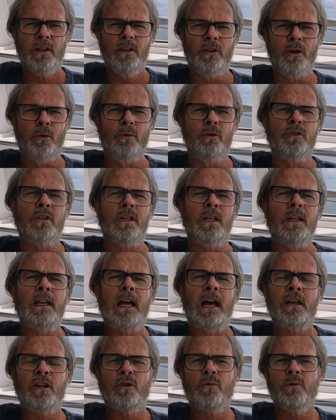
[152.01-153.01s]
There was
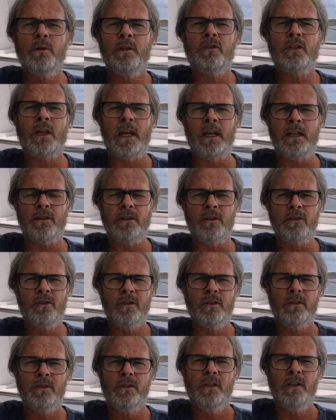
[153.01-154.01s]
inadequate
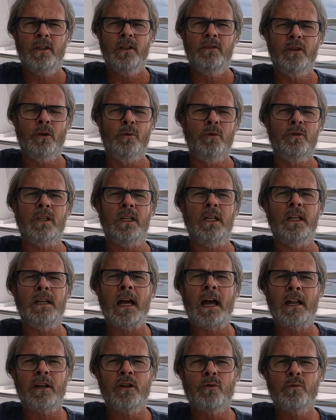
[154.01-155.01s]
tankage. There was
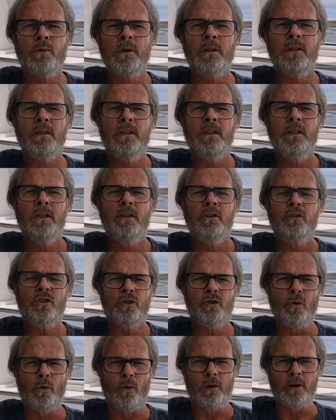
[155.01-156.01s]
inadequate
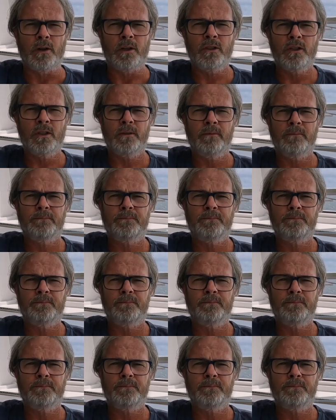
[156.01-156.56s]
storage.